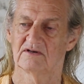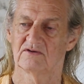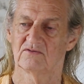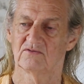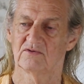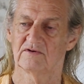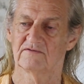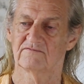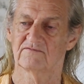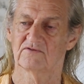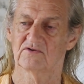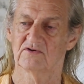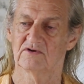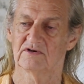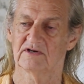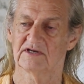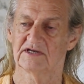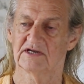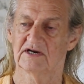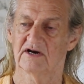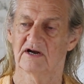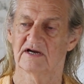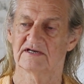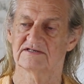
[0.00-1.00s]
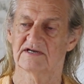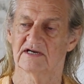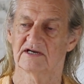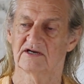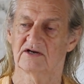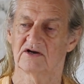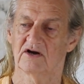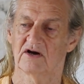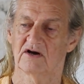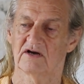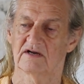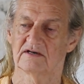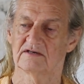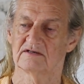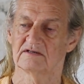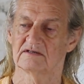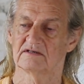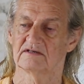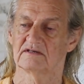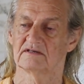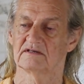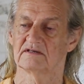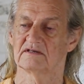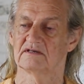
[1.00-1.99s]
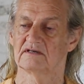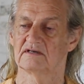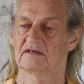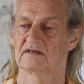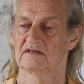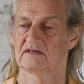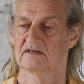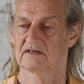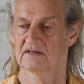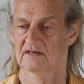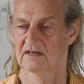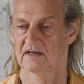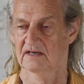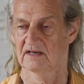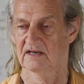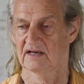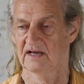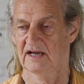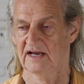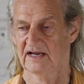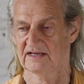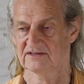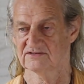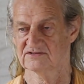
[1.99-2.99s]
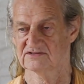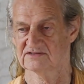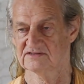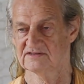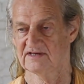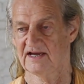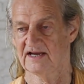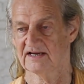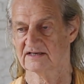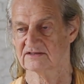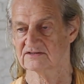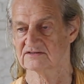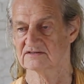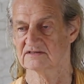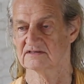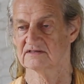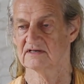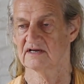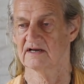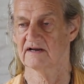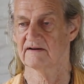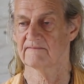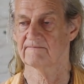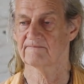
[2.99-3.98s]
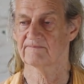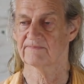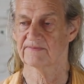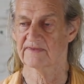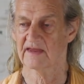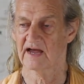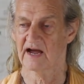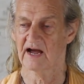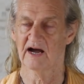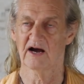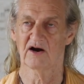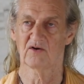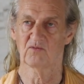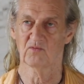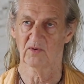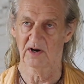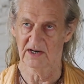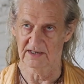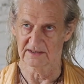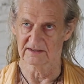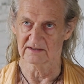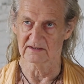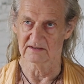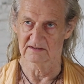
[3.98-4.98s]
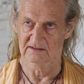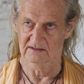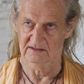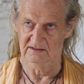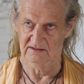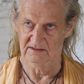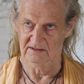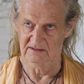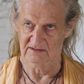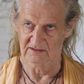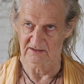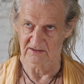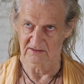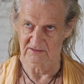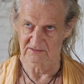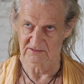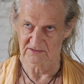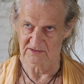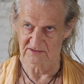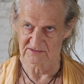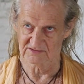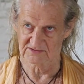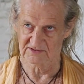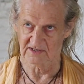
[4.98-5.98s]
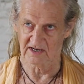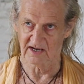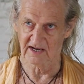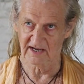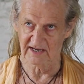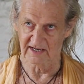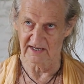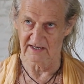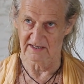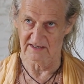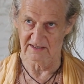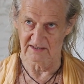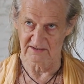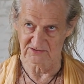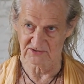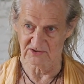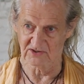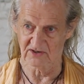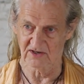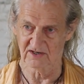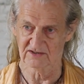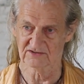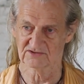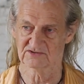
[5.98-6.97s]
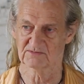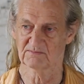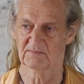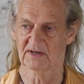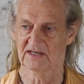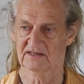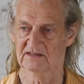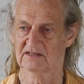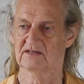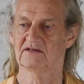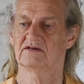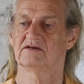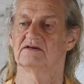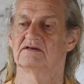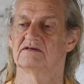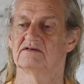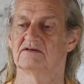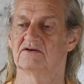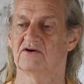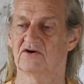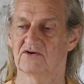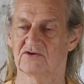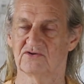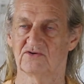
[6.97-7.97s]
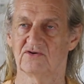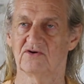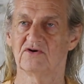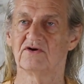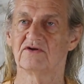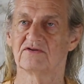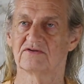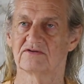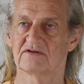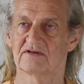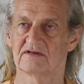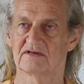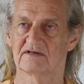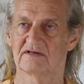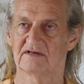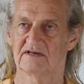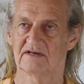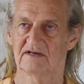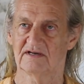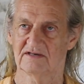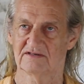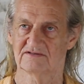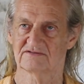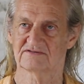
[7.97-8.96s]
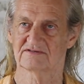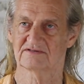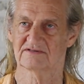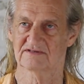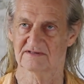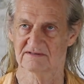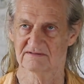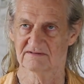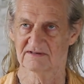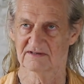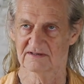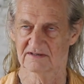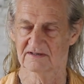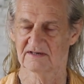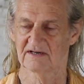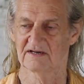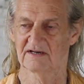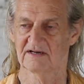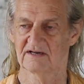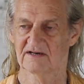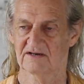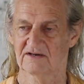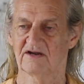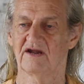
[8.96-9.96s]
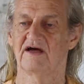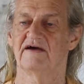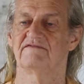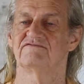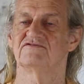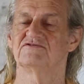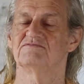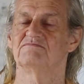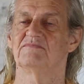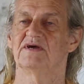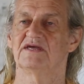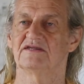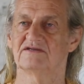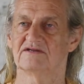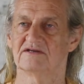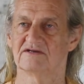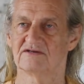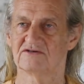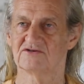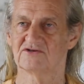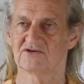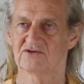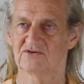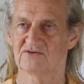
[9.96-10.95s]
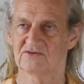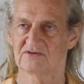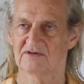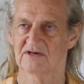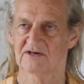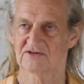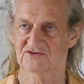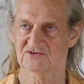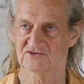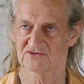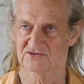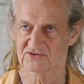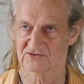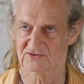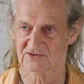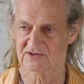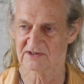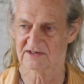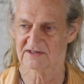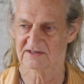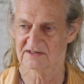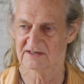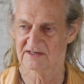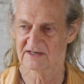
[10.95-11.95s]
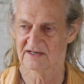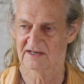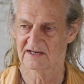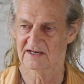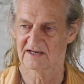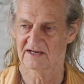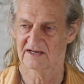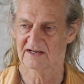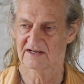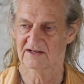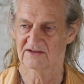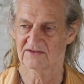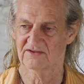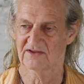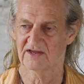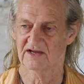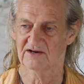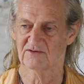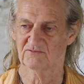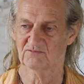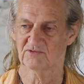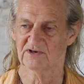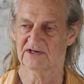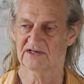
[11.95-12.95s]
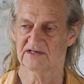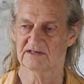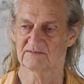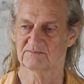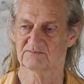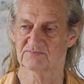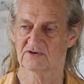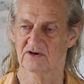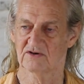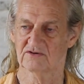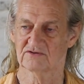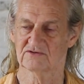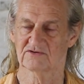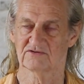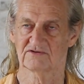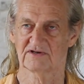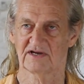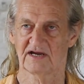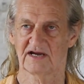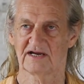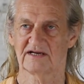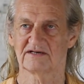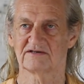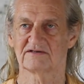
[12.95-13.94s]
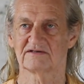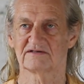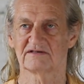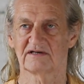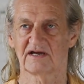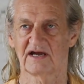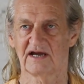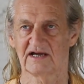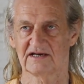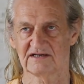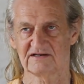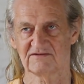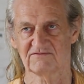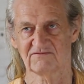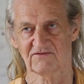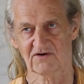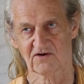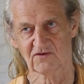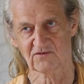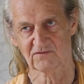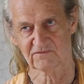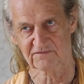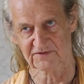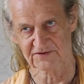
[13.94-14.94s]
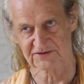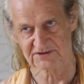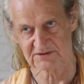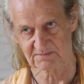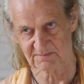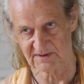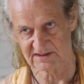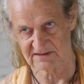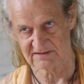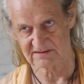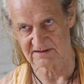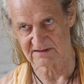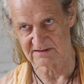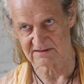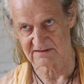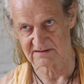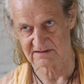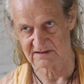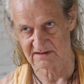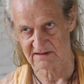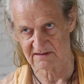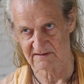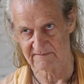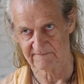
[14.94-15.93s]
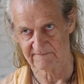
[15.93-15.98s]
Well, of course, I say God and sex are one. Desire is God's method on earth. It is life's method to assure that we procreate and evolve the species.